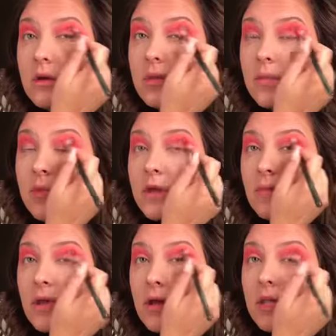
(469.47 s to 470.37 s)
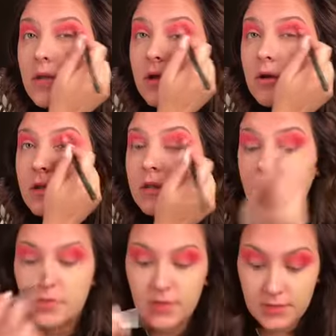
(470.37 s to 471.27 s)
get the pigment on there and
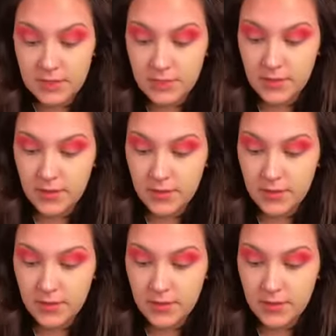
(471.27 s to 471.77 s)
then blend.